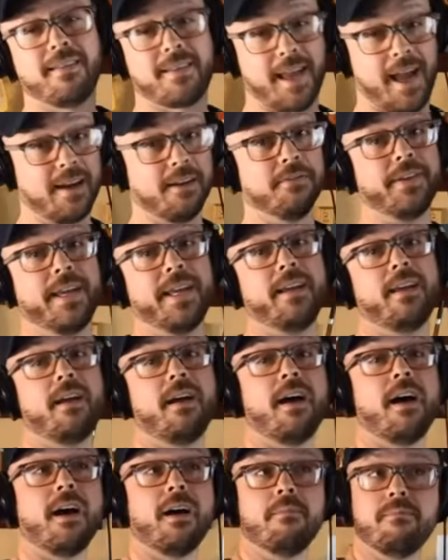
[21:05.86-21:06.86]
kind of
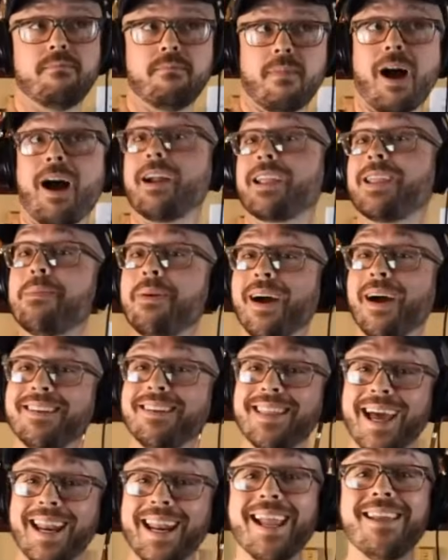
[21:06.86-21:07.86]

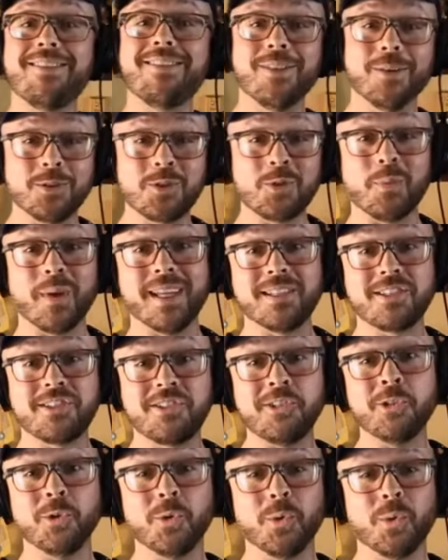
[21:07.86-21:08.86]
occupying that eighth note space
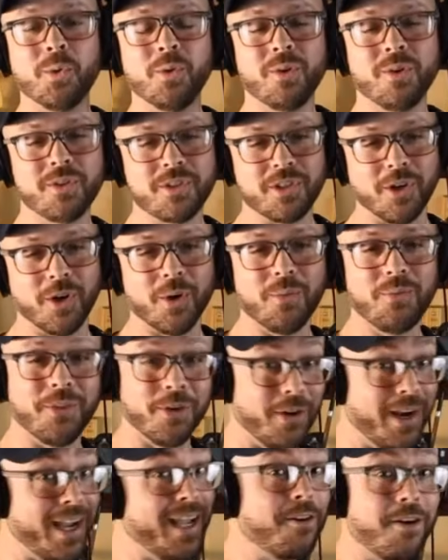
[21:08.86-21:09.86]
too. So
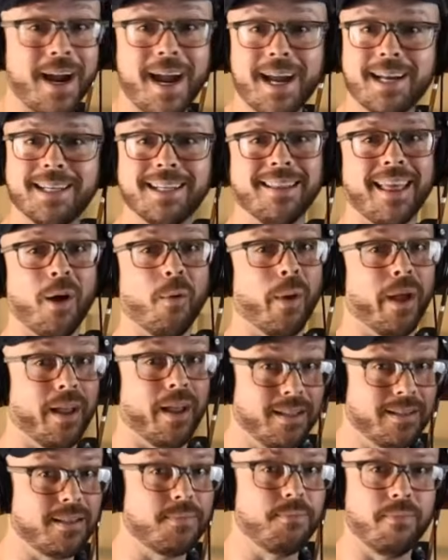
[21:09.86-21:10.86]
they're interacting that
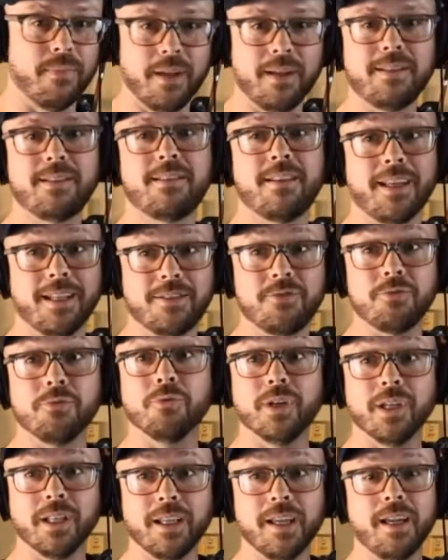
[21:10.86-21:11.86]
way. It's
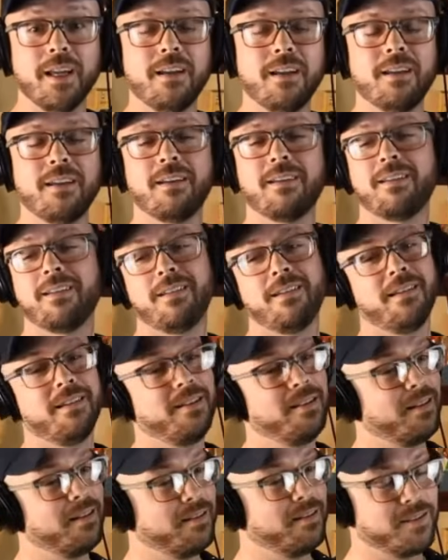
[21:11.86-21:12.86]
really
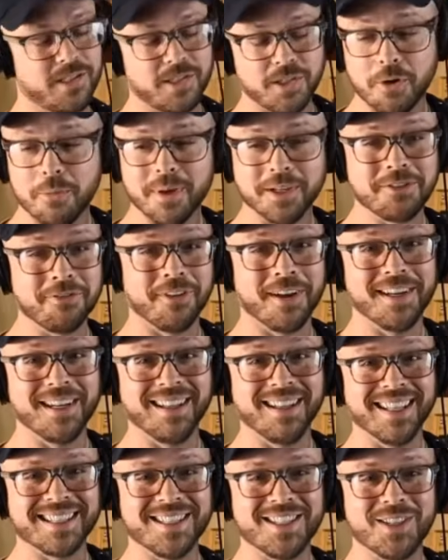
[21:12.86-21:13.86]
so much fun to
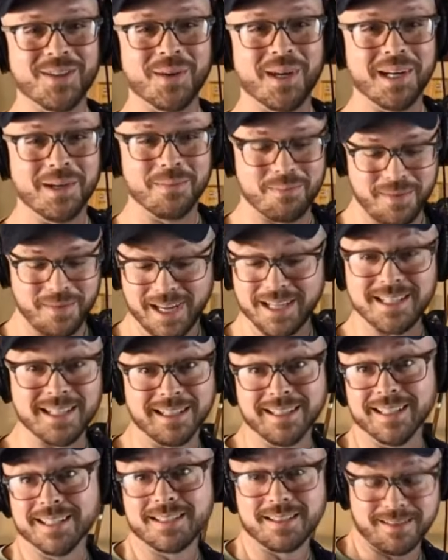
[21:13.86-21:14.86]
listen to and
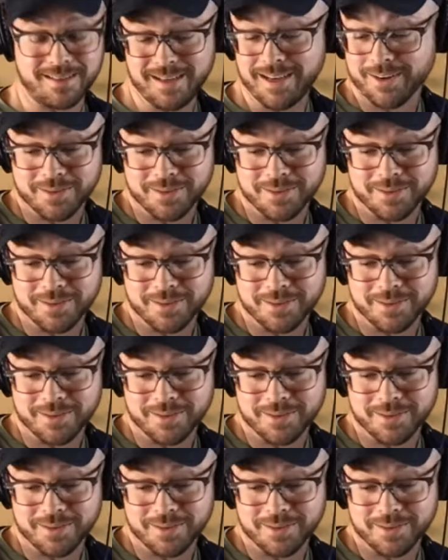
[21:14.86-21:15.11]
to listen,